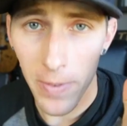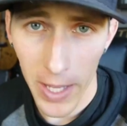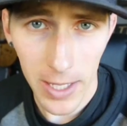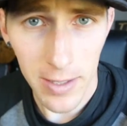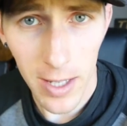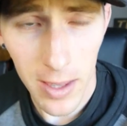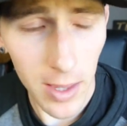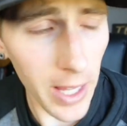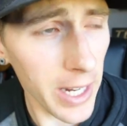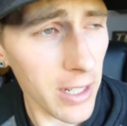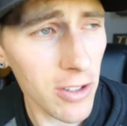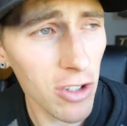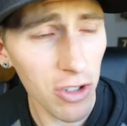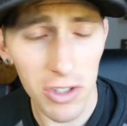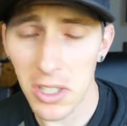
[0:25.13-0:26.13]
VS
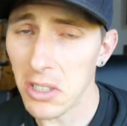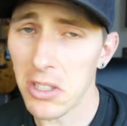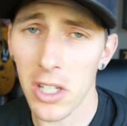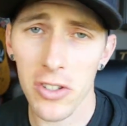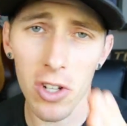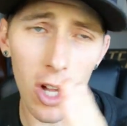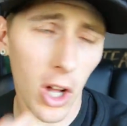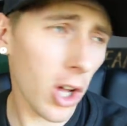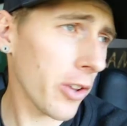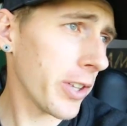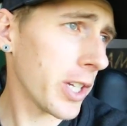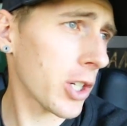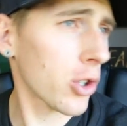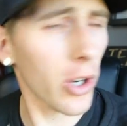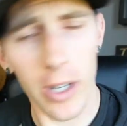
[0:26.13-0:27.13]
Athletics still does all
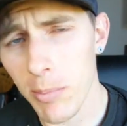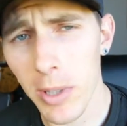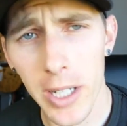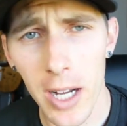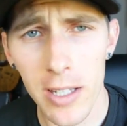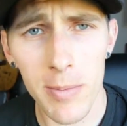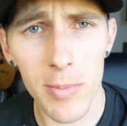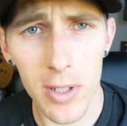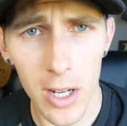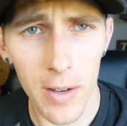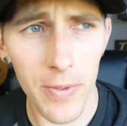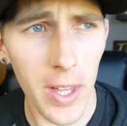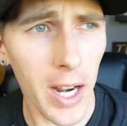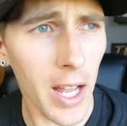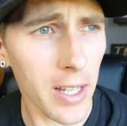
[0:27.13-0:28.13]
the incredibly awesome
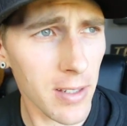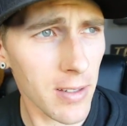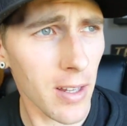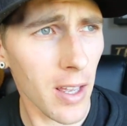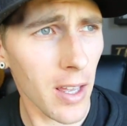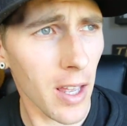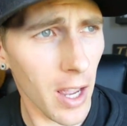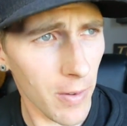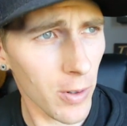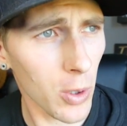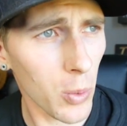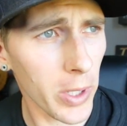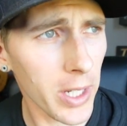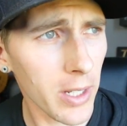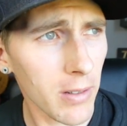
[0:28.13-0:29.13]
stuff that I say every
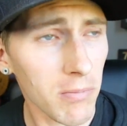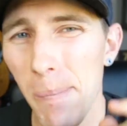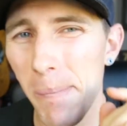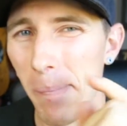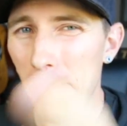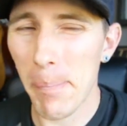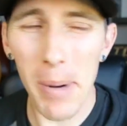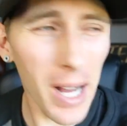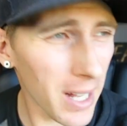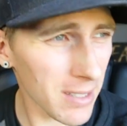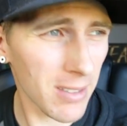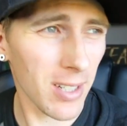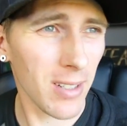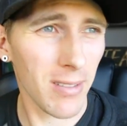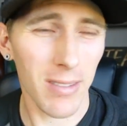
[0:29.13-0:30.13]
week,
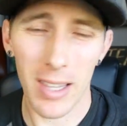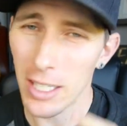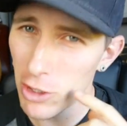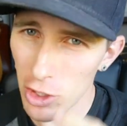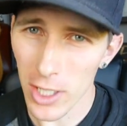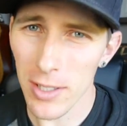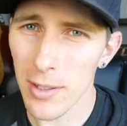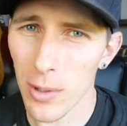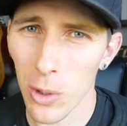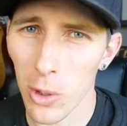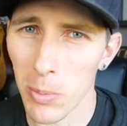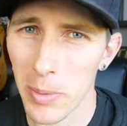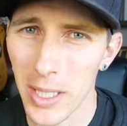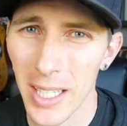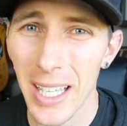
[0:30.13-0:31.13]
but they just
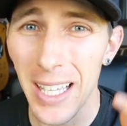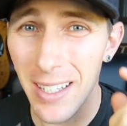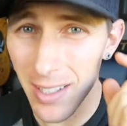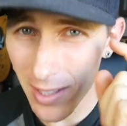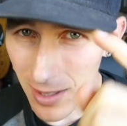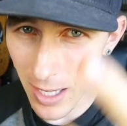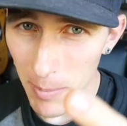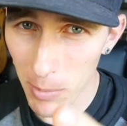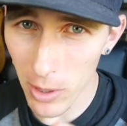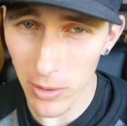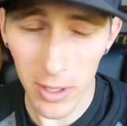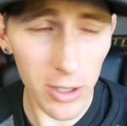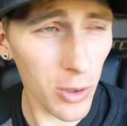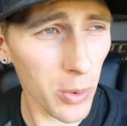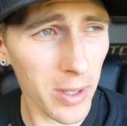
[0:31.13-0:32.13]
told me in December
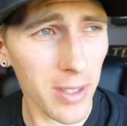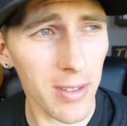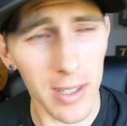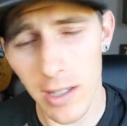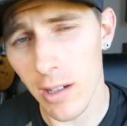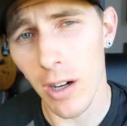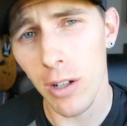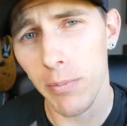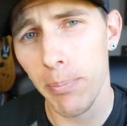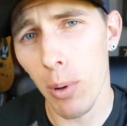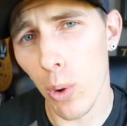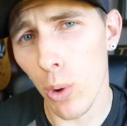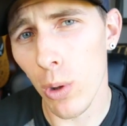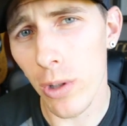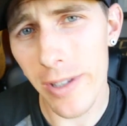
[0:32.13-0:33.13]
they're doing this thing called
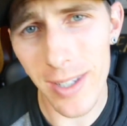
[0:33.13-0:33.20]
Pole